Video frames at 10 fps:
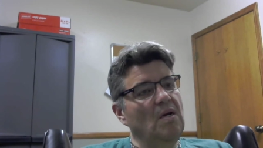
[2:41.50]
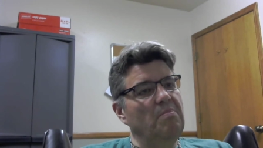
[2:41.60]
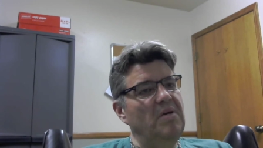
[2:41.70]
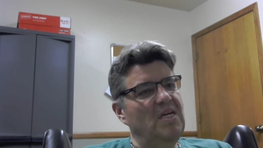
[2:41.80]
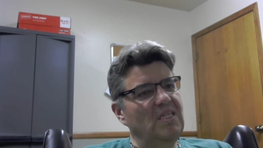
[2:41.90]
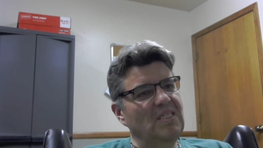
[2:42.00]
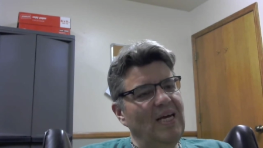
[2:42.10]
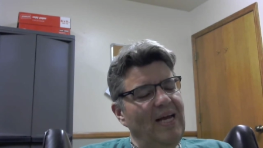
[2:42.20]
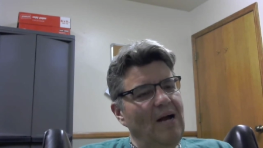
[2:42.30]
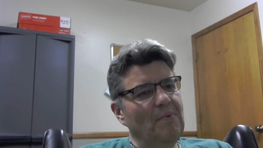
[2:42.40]
Because
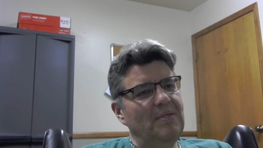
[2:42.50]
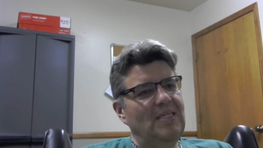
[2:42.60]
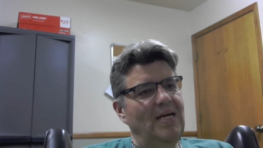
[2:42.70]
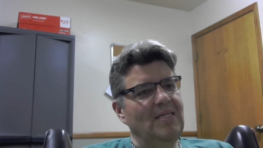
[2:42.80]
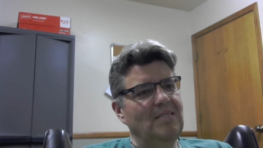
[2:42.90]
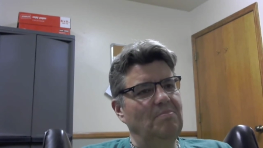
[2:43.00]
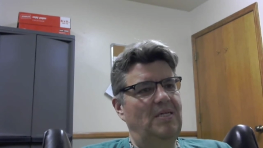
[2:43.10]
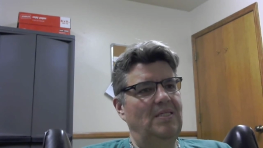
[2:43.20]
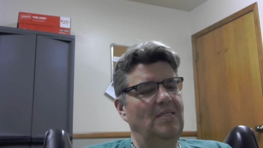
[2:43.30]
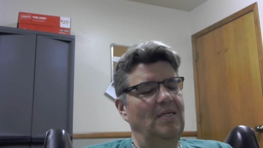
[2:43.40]
I always ask
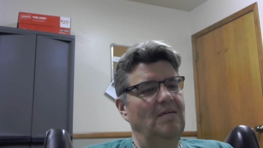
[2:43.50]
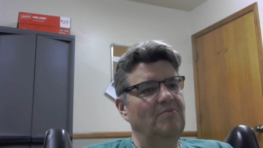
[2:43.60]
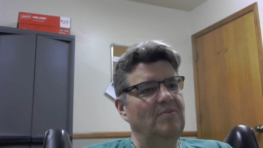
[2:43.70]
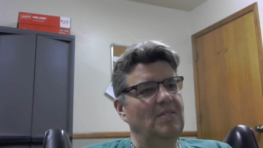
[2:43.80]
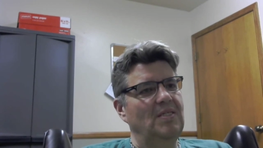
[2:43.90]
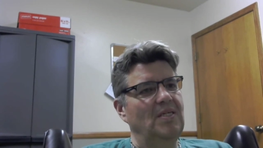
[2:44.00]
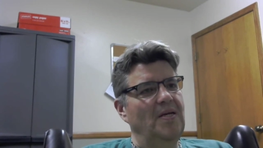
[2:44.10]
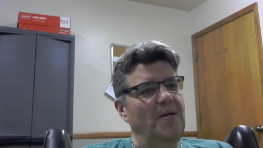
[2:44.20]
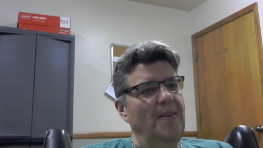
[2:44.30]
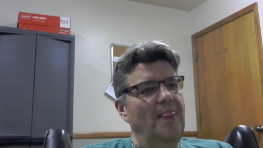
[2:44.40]
myself,
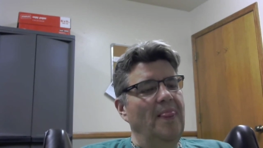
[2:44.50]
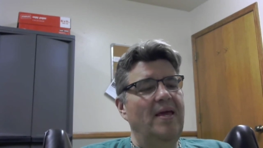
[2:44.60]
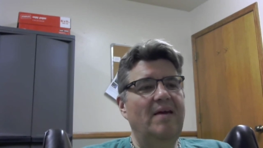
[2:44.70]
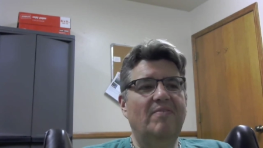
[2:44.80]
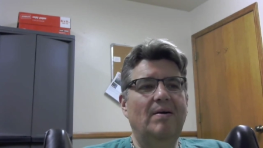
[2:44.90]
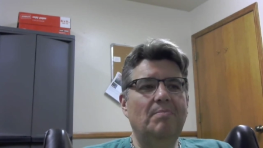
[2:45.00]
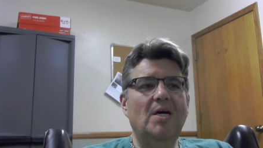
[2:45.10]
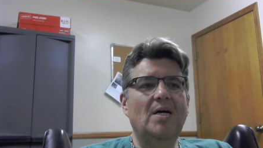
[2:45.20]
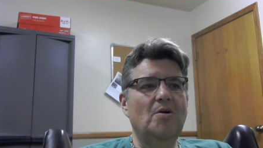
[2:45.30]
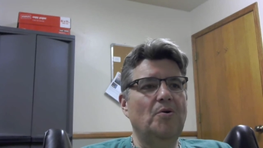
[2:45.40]
if I'm
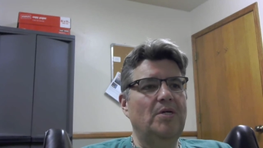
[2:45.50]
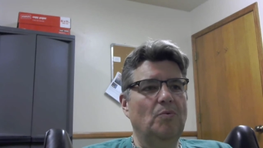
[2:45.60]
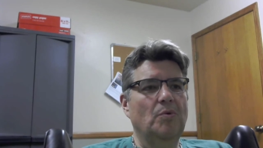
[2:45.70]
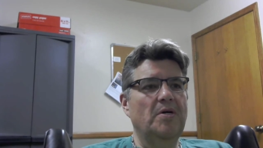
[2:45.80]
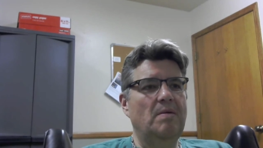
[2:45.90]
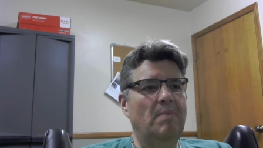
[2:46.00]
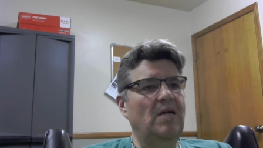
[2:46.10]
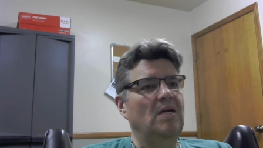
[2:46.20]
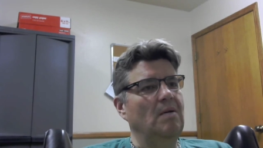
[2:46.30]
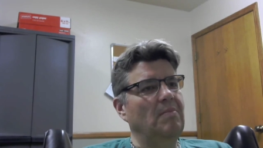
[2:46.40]
not going to worry about
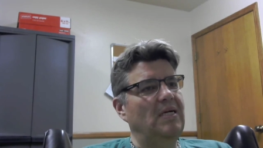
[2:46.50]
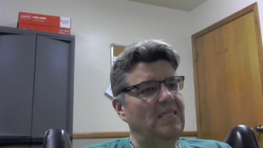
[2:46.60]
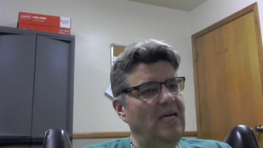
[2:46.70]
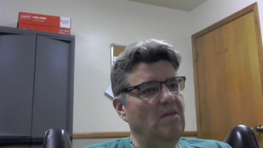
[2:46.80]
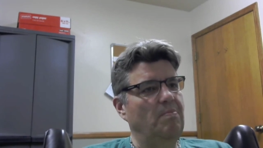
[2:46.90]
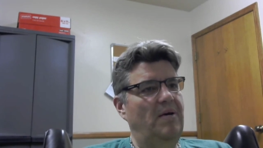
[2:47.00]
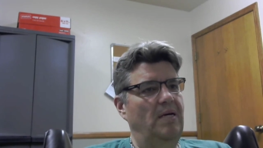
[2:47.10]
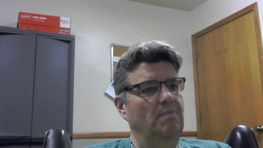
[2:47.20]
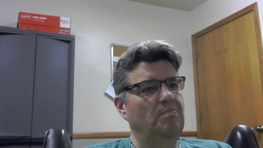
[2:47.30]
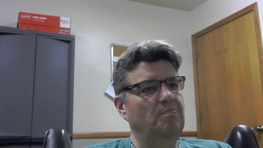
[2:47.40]
it on my deathbed,